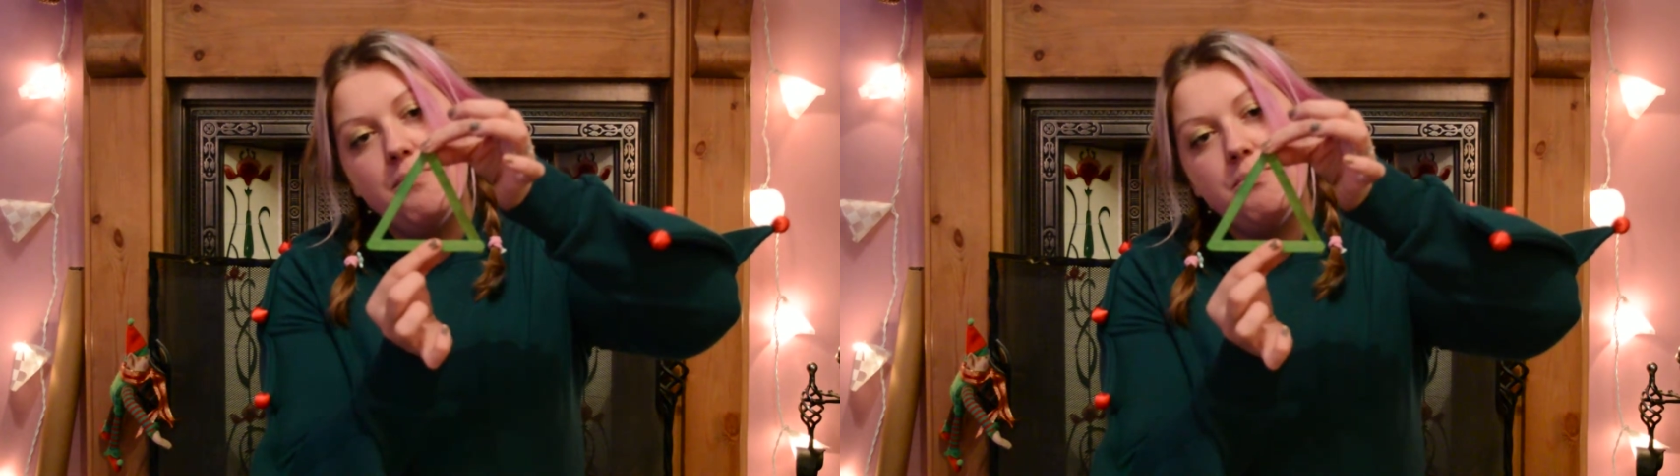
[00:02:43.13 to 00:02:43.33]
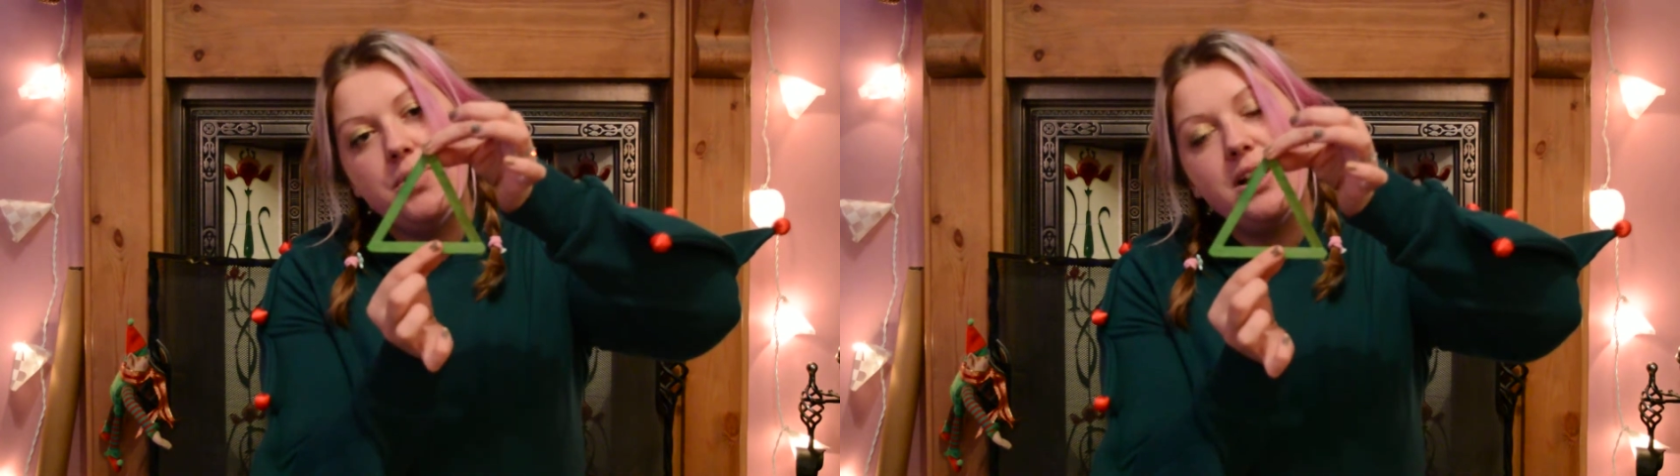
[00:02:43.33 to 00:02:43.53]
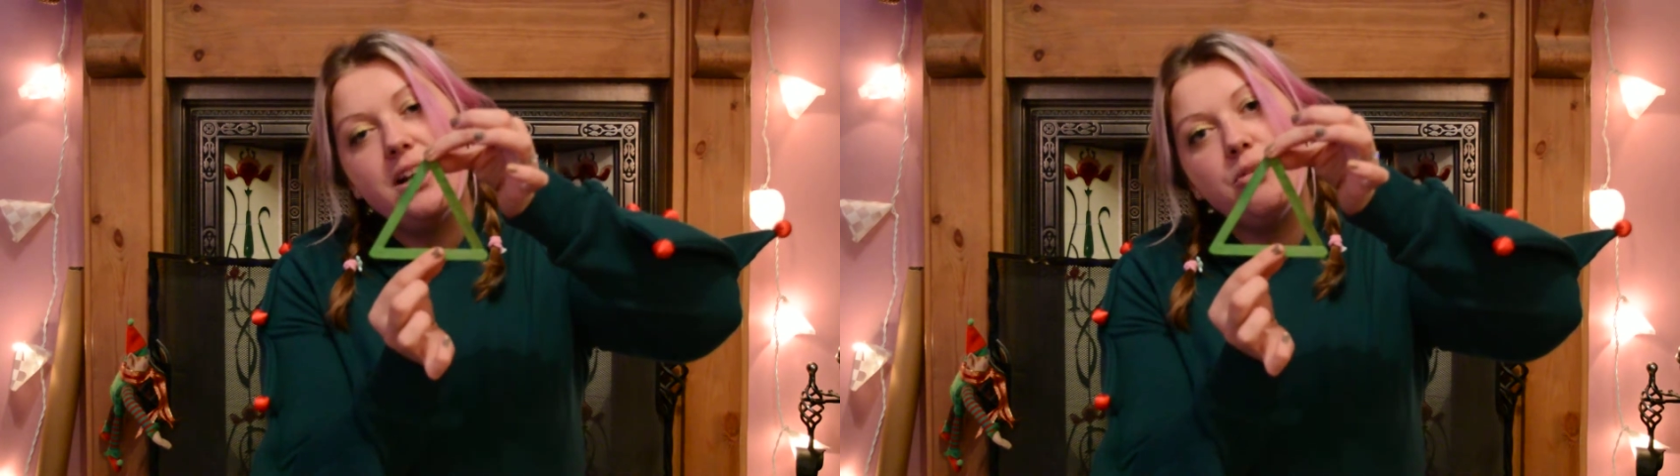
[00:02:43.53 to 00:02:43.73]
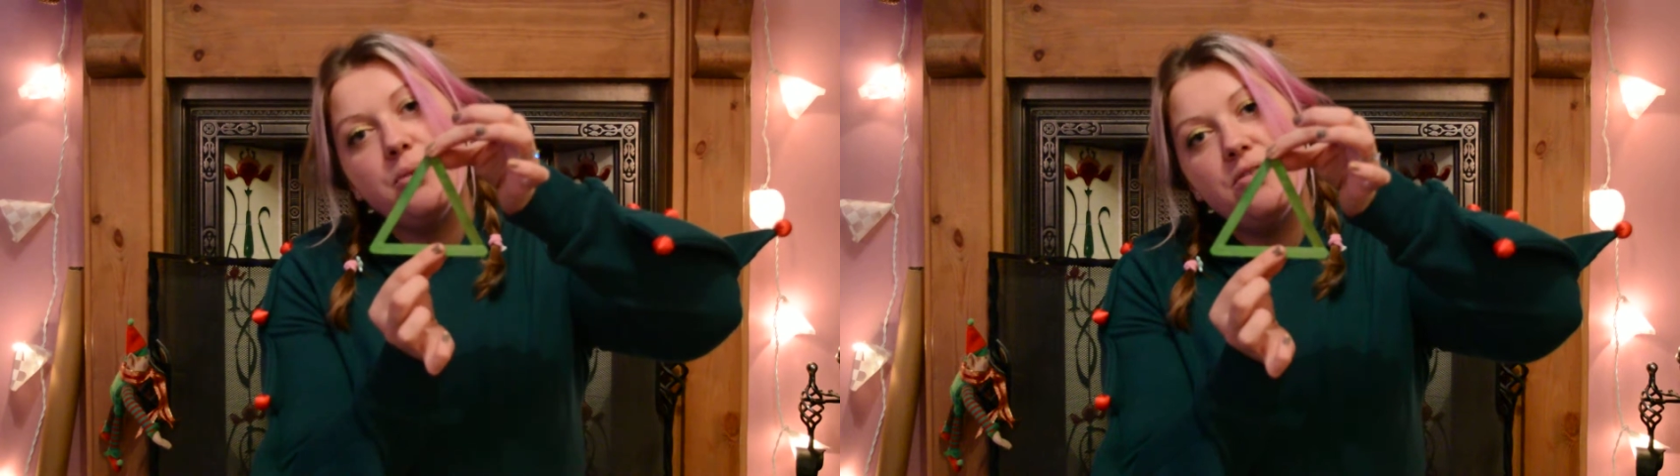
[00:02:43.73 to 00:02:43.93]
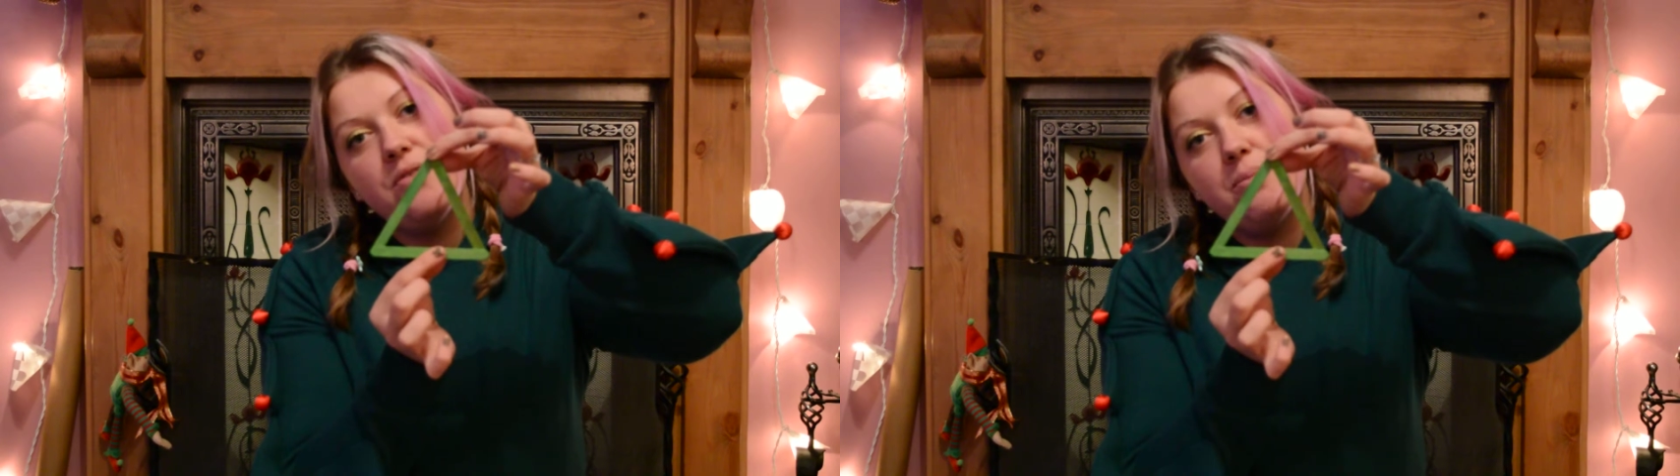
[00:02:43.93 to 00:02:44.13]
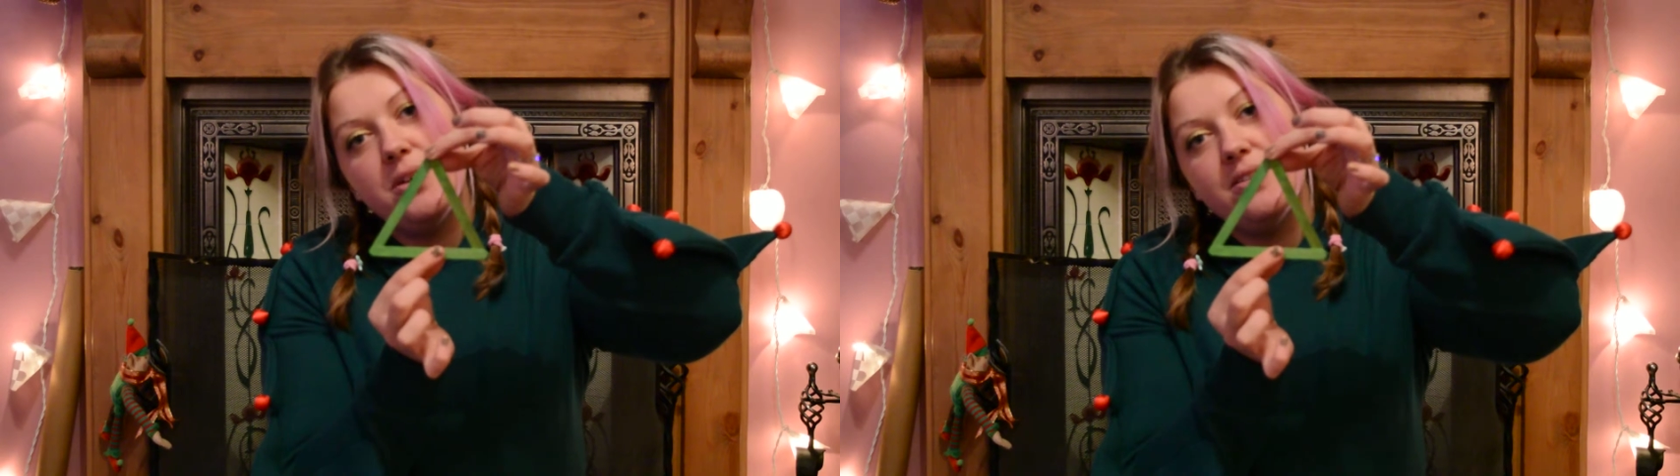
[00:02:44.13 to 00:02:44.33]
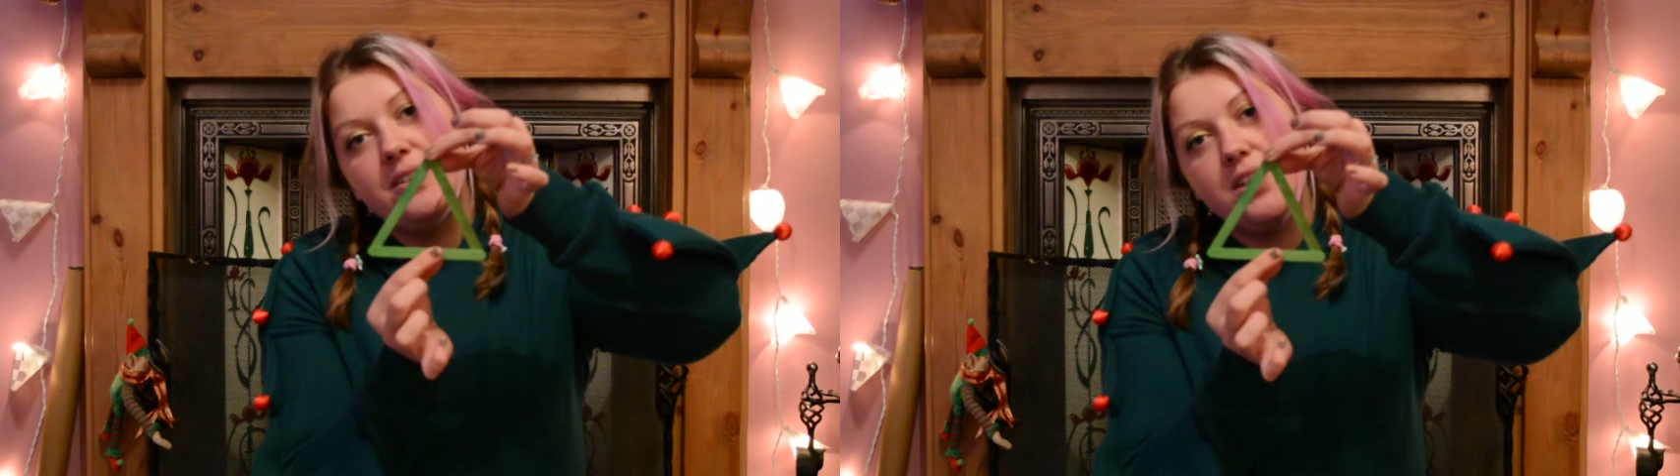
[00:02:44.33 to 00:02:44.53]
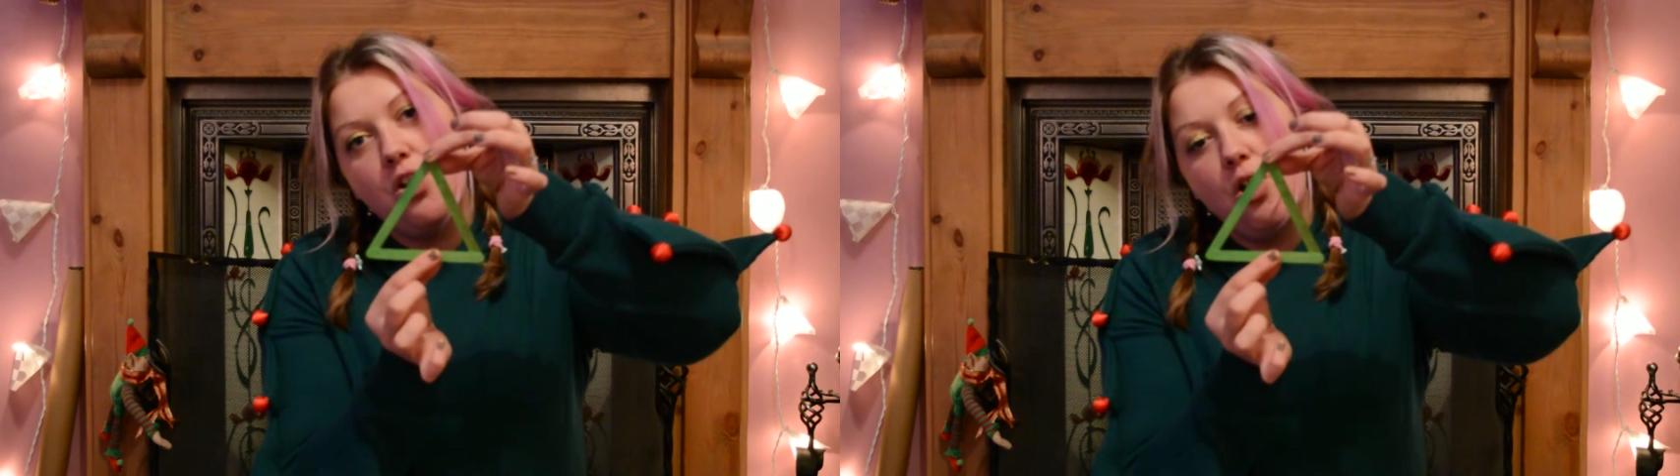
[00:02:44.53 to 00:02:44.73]
put a little bit of ribbon at the
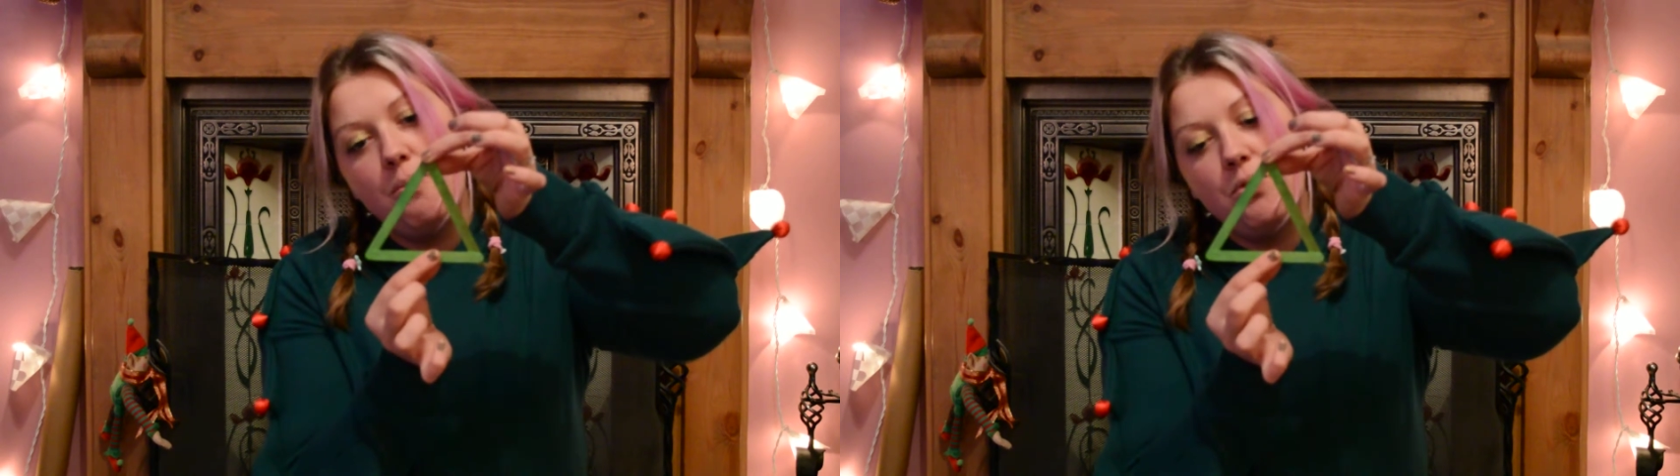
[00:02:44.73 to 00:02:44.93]
top